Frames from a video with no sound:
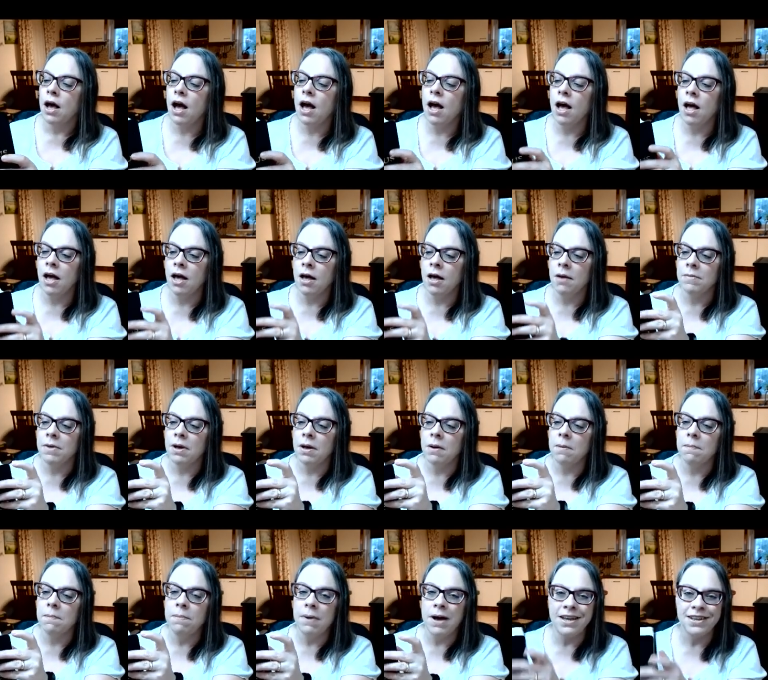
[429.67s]
Um,
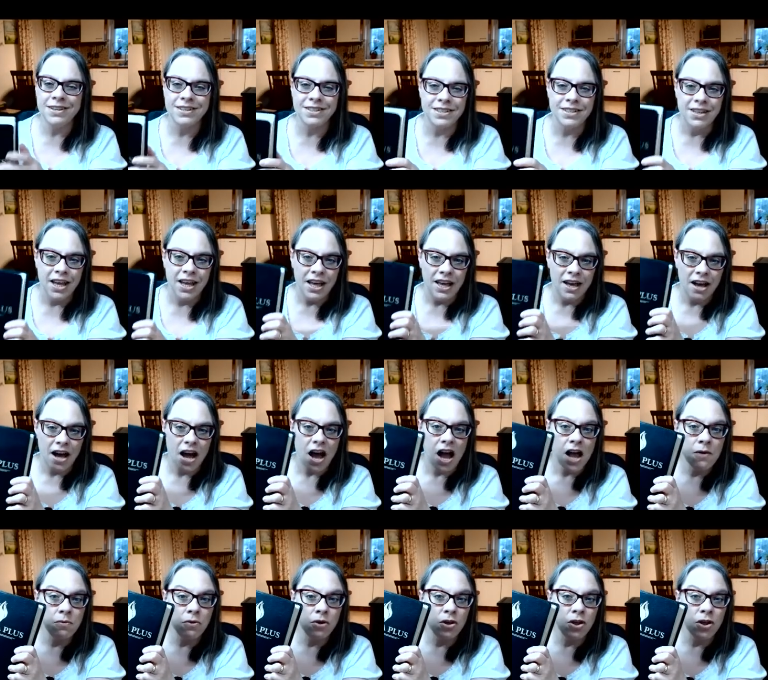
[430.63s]
but
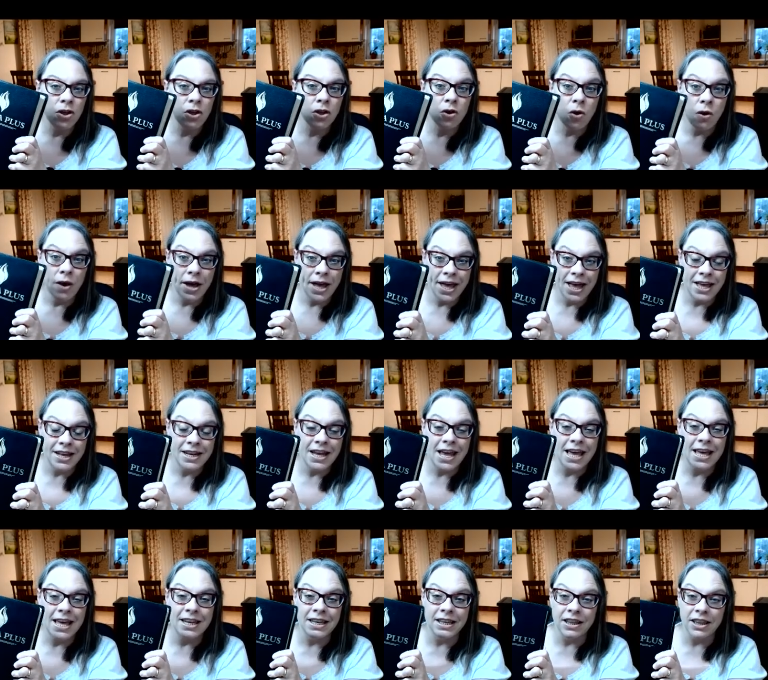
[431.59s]
I will go ahead
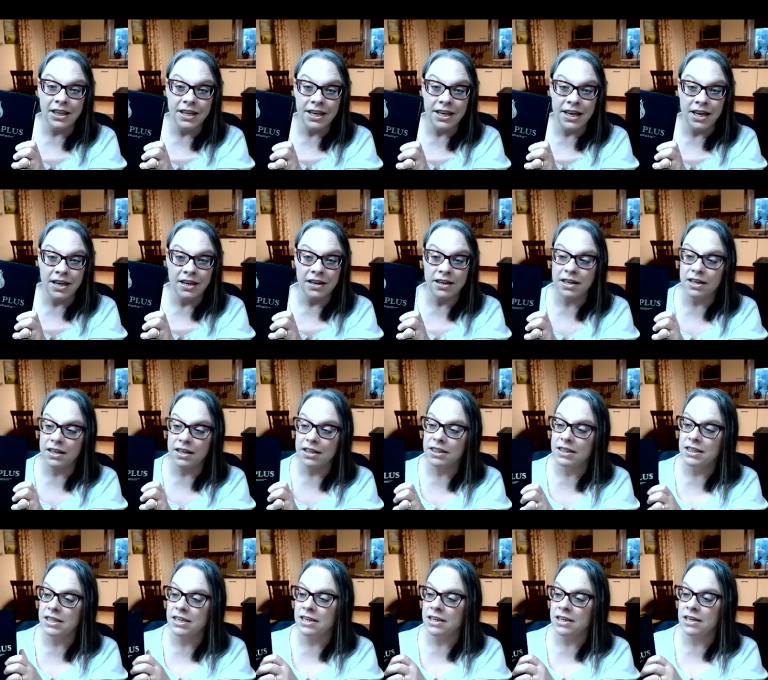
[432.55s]
and link
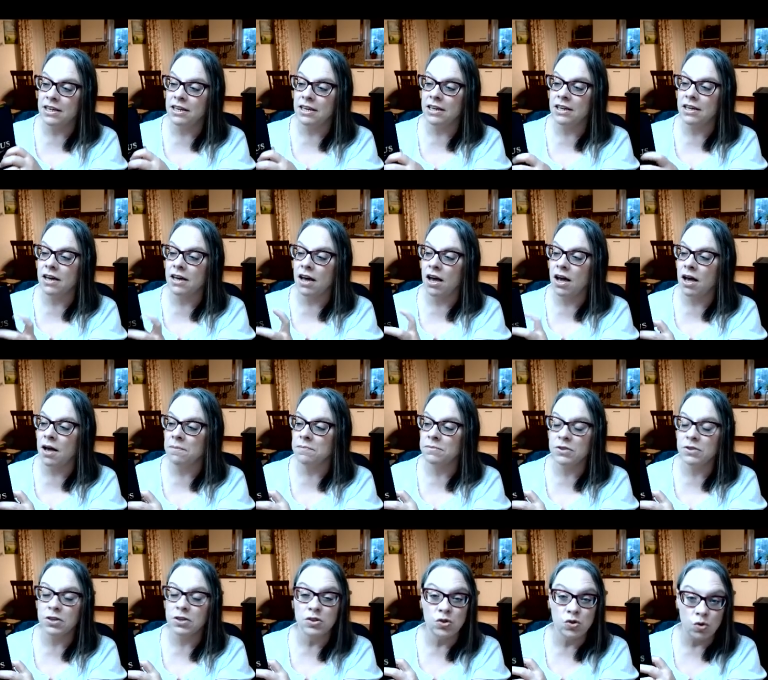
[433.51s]
the, um,
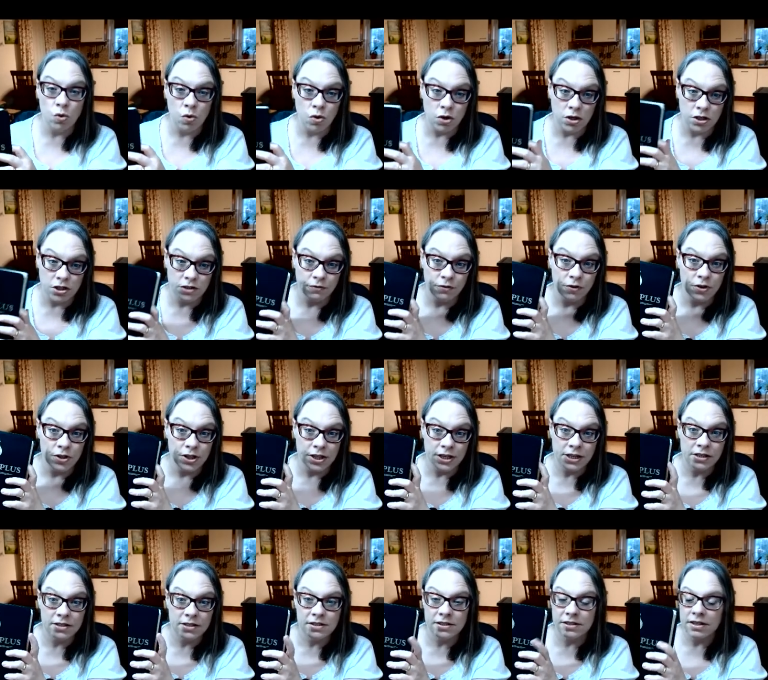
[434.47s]
the source for
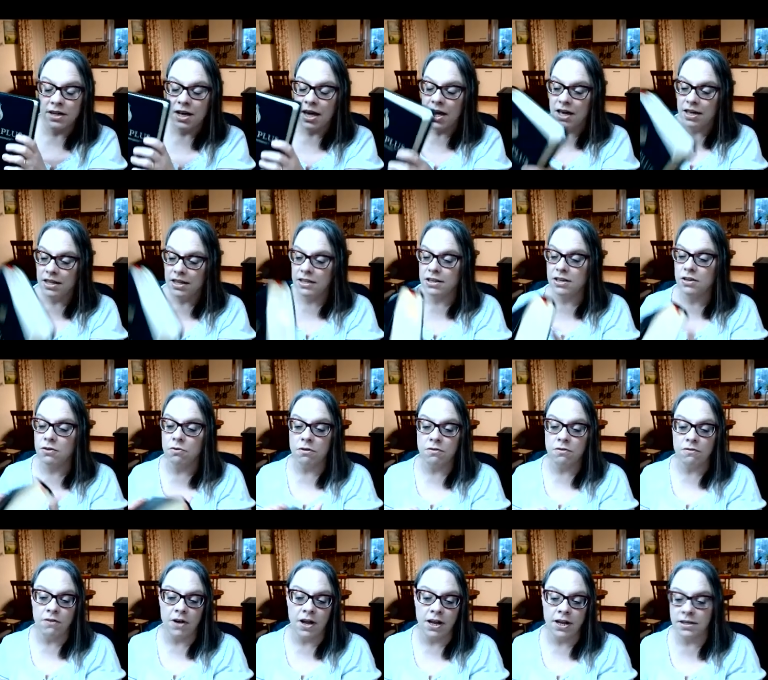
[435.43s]
this. You will
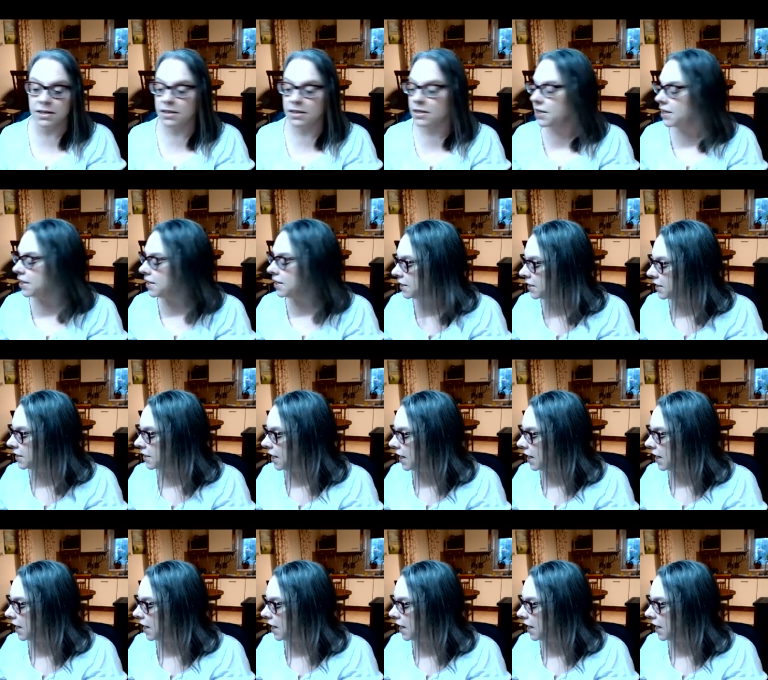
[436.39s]
find in